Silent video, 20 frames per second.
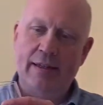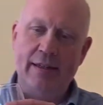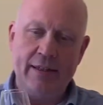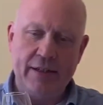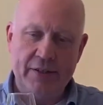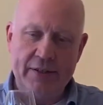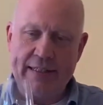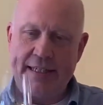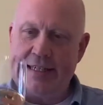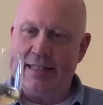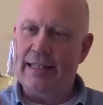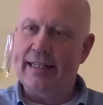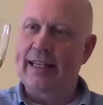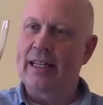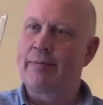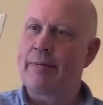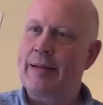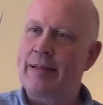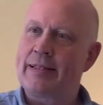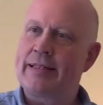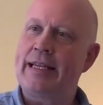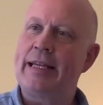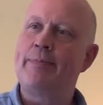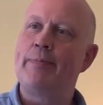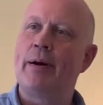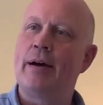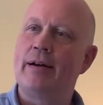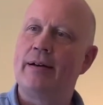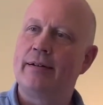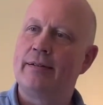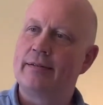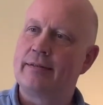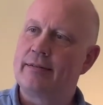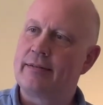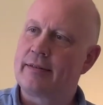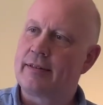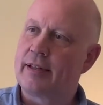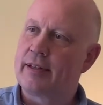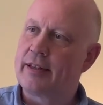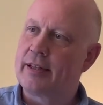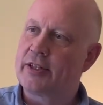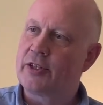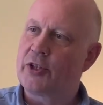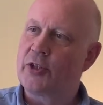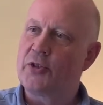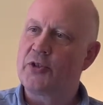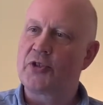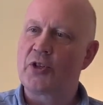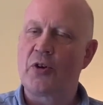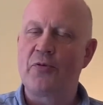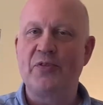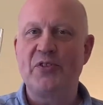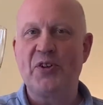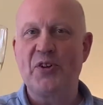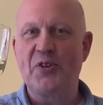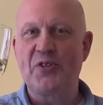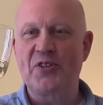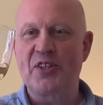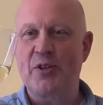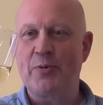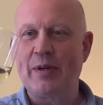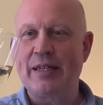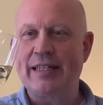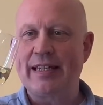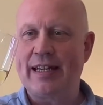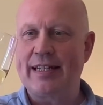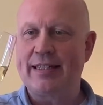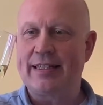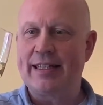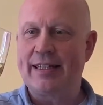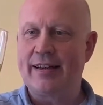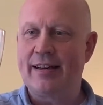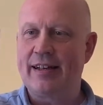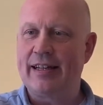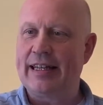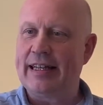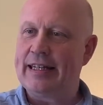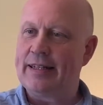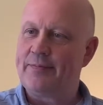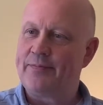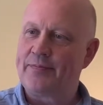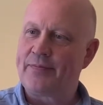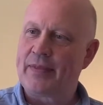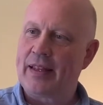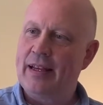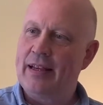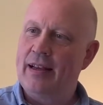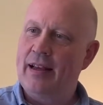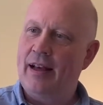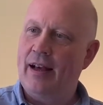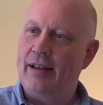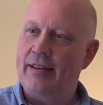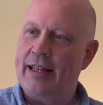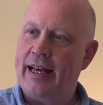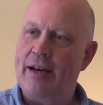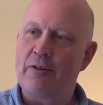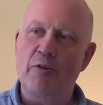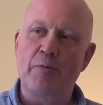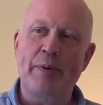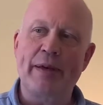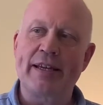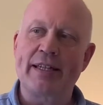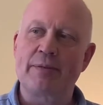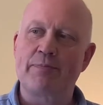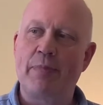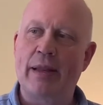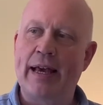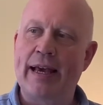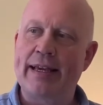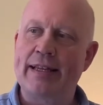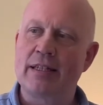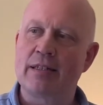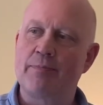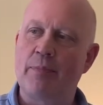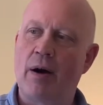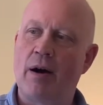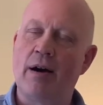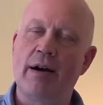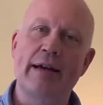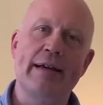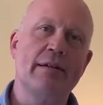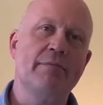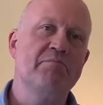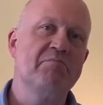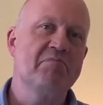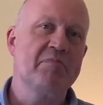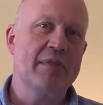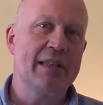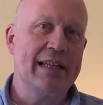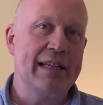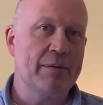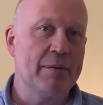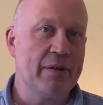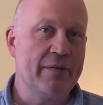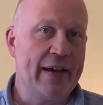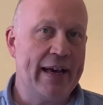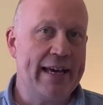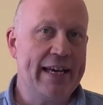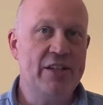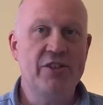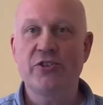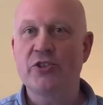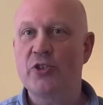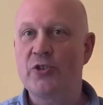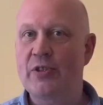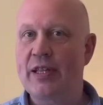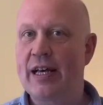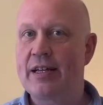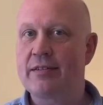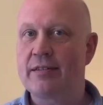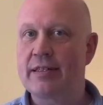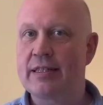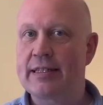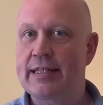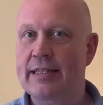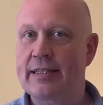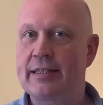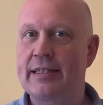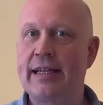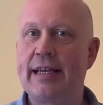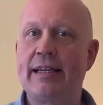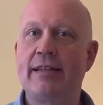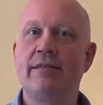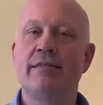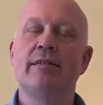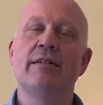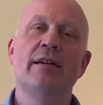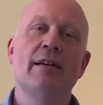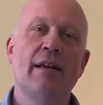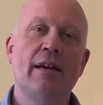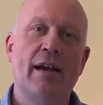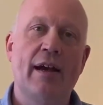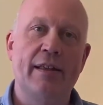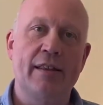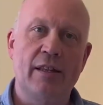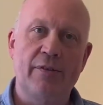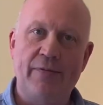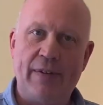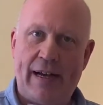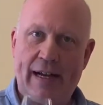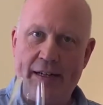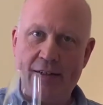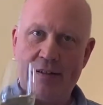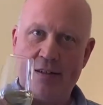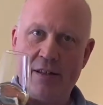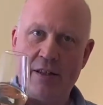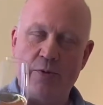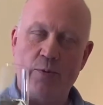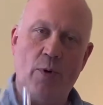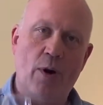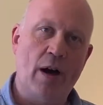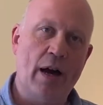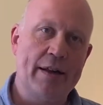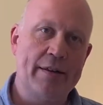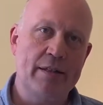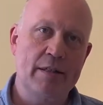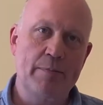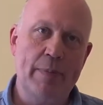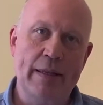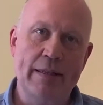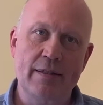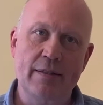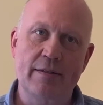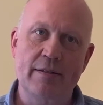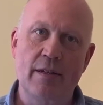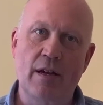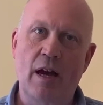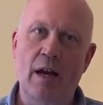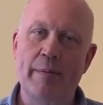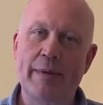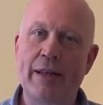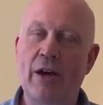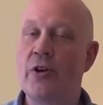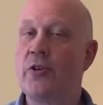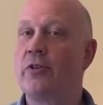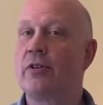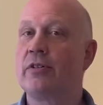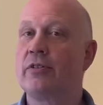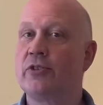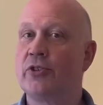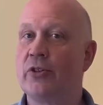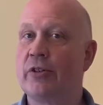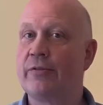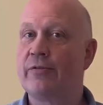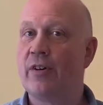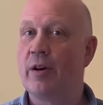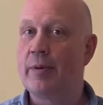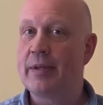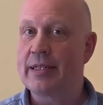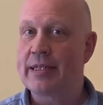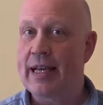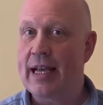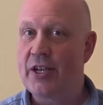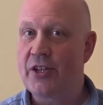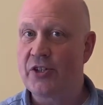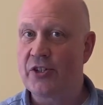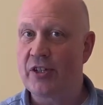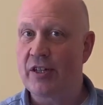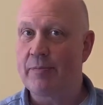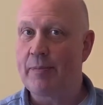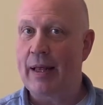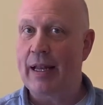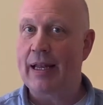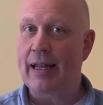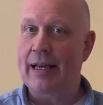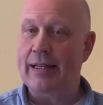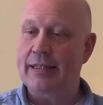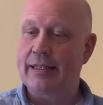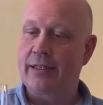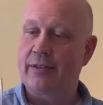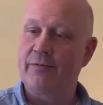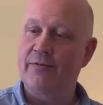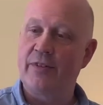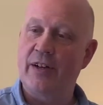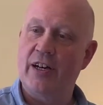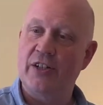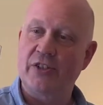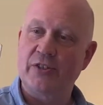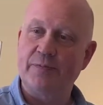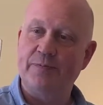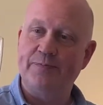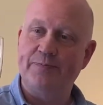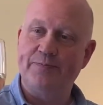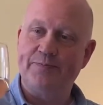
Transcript: you'll see it's a little bit deeper than the two Sauvignons that we tasted earlier. That will be explained by a little bit of age, 2016, and the fact that the wine spent time in oak during fermentation and malolactic conversion.